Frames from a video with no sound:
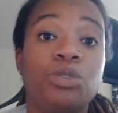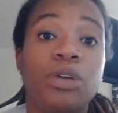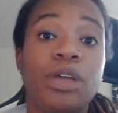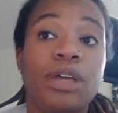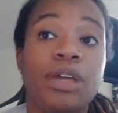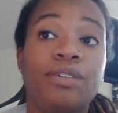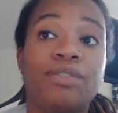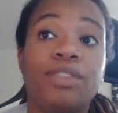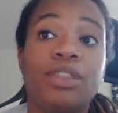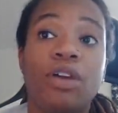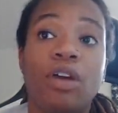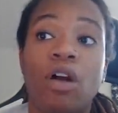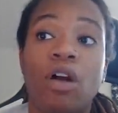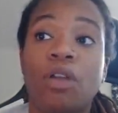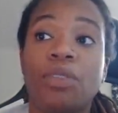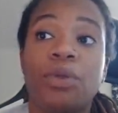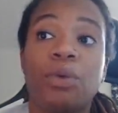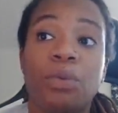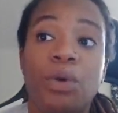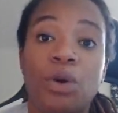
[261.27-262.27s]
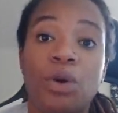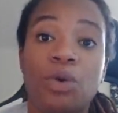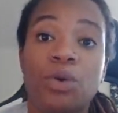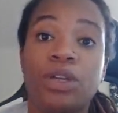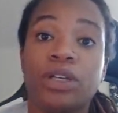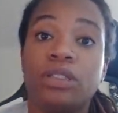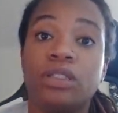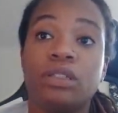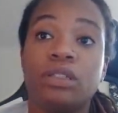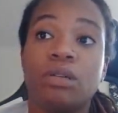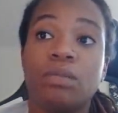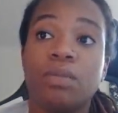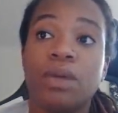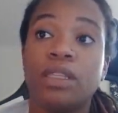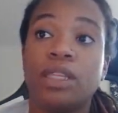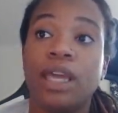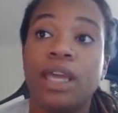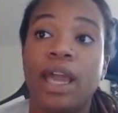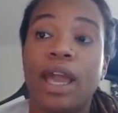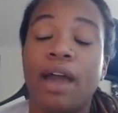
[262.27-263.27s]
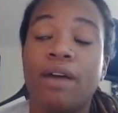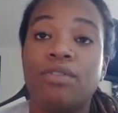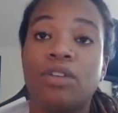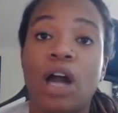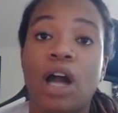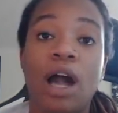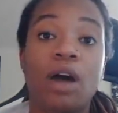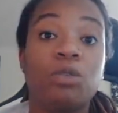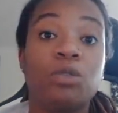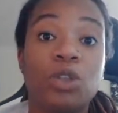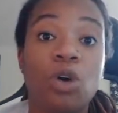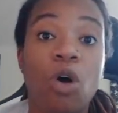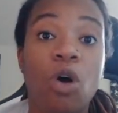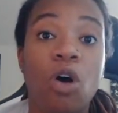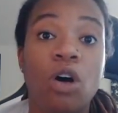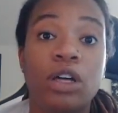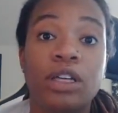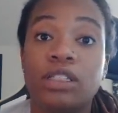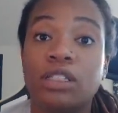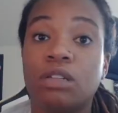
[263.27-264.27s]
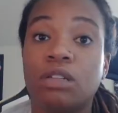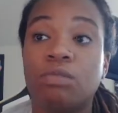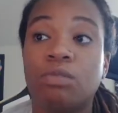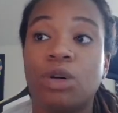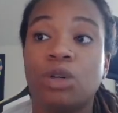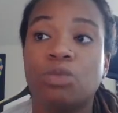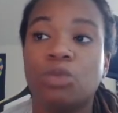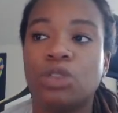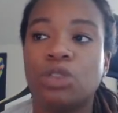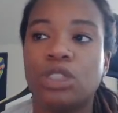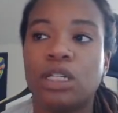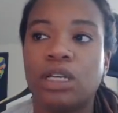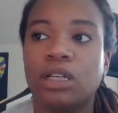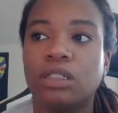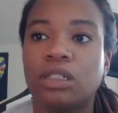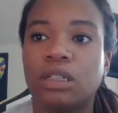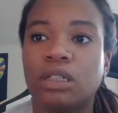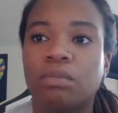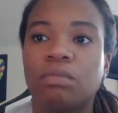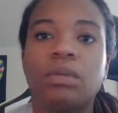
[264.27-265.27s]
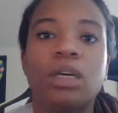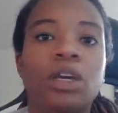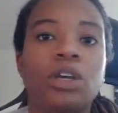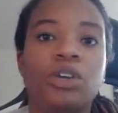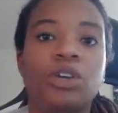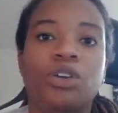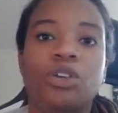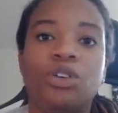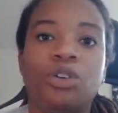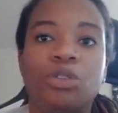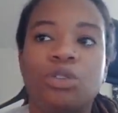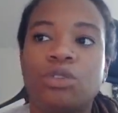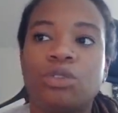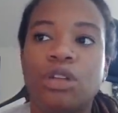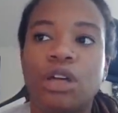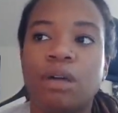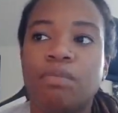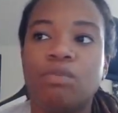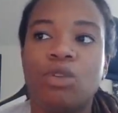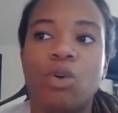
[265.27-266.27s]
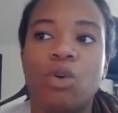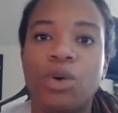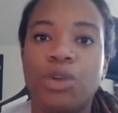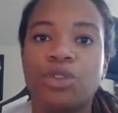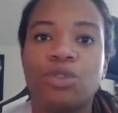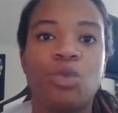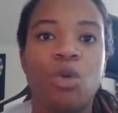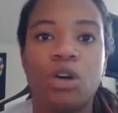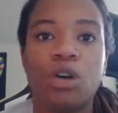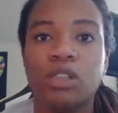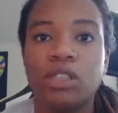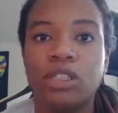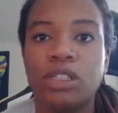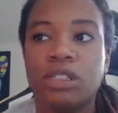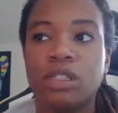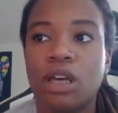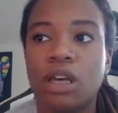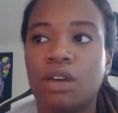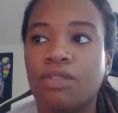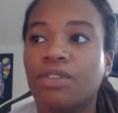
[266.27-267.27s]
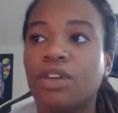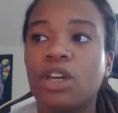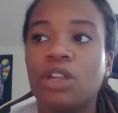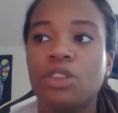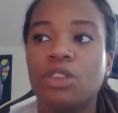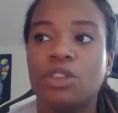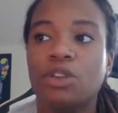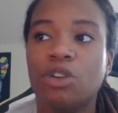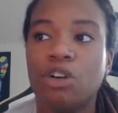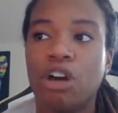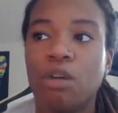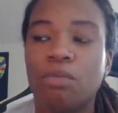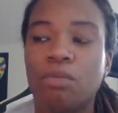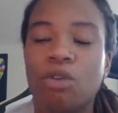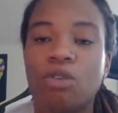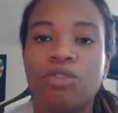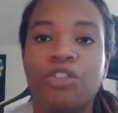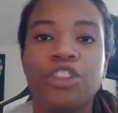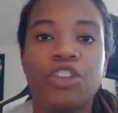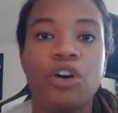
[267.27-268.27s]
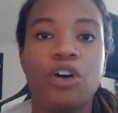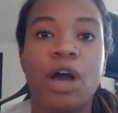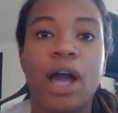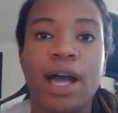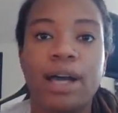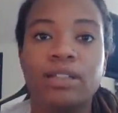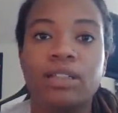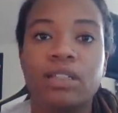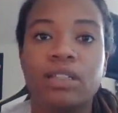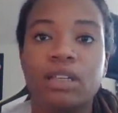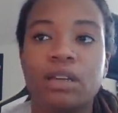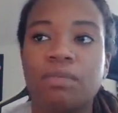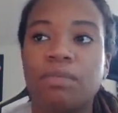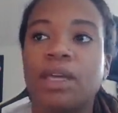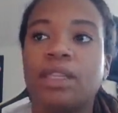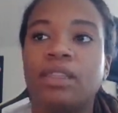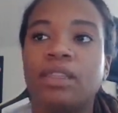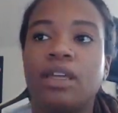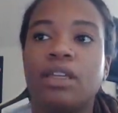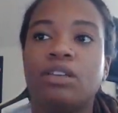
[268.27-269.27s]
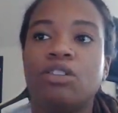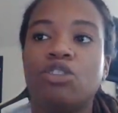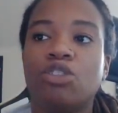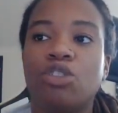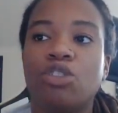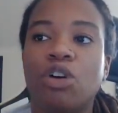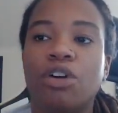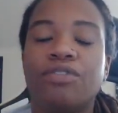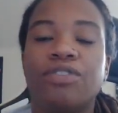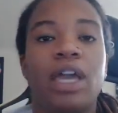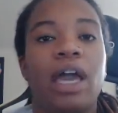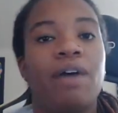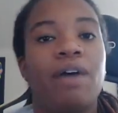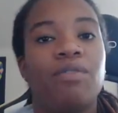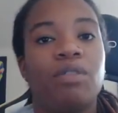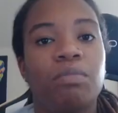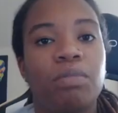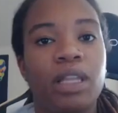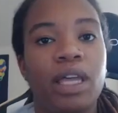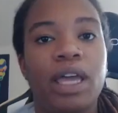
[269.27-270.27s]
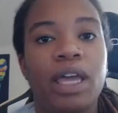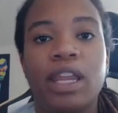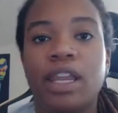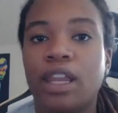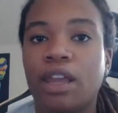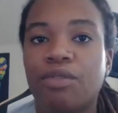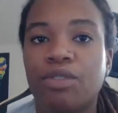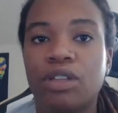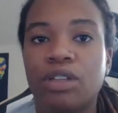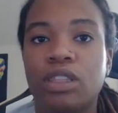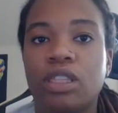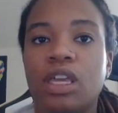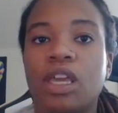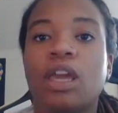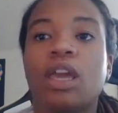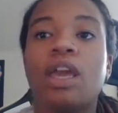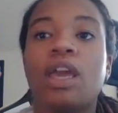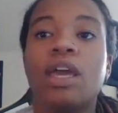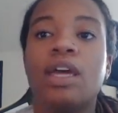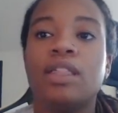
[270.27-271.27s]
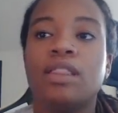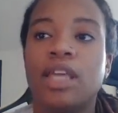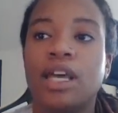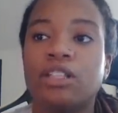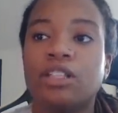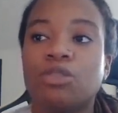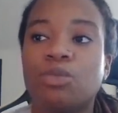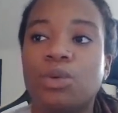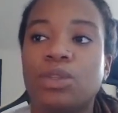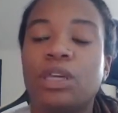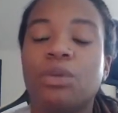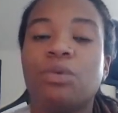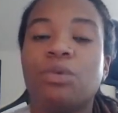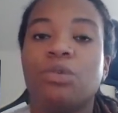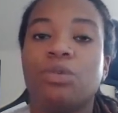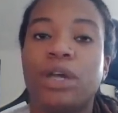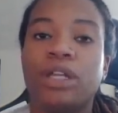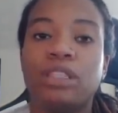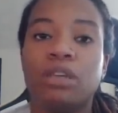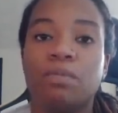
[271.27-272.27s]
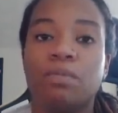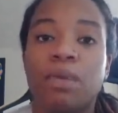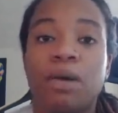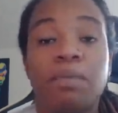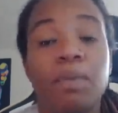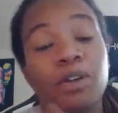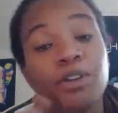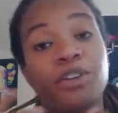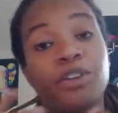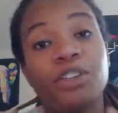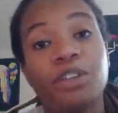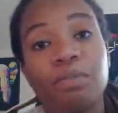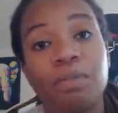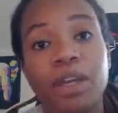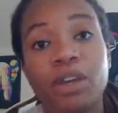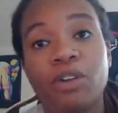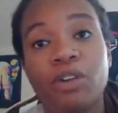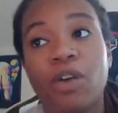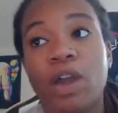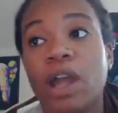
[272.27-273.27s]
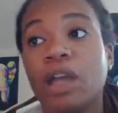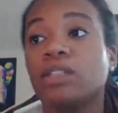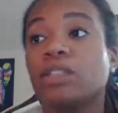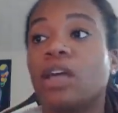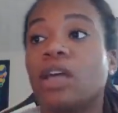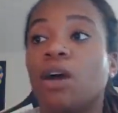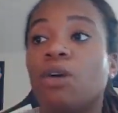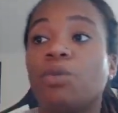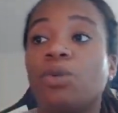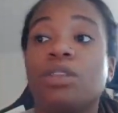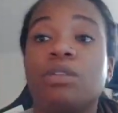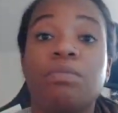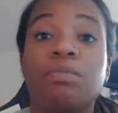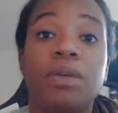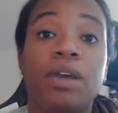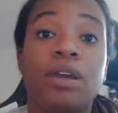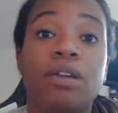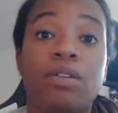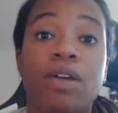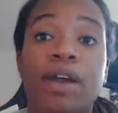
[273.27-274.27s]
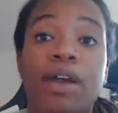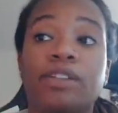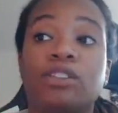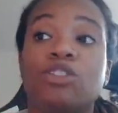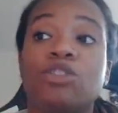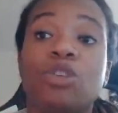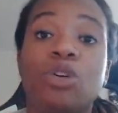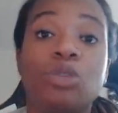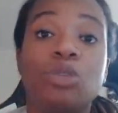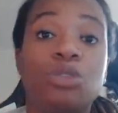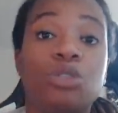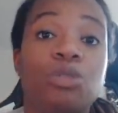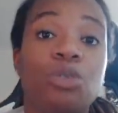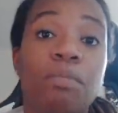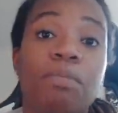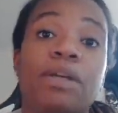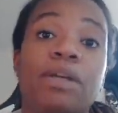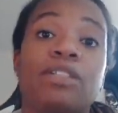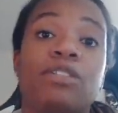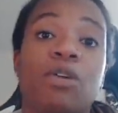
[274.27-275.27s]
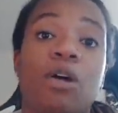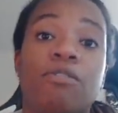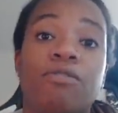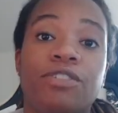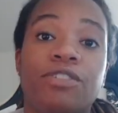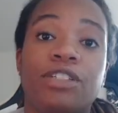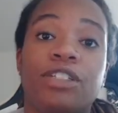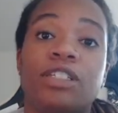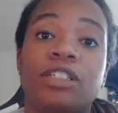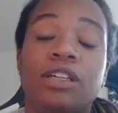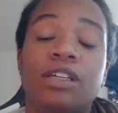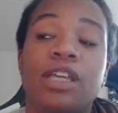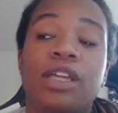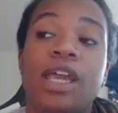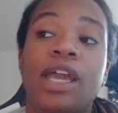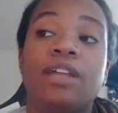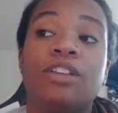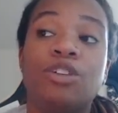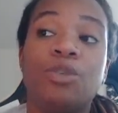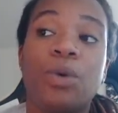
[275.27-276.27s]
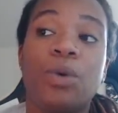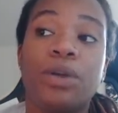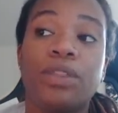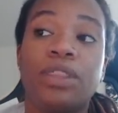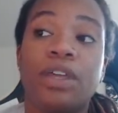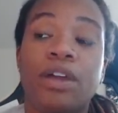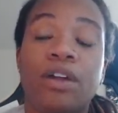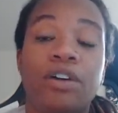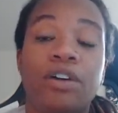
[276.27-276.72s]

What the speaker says: it if they're on the road and they have a house call and someone will tell them, I'm going through all this stuff. They'll come over and they'll ask them, and then if they have a plan and everything, that's when they will write them up under the Baker Act. Now, with the Baker Act, you go to a mental health facility and you are there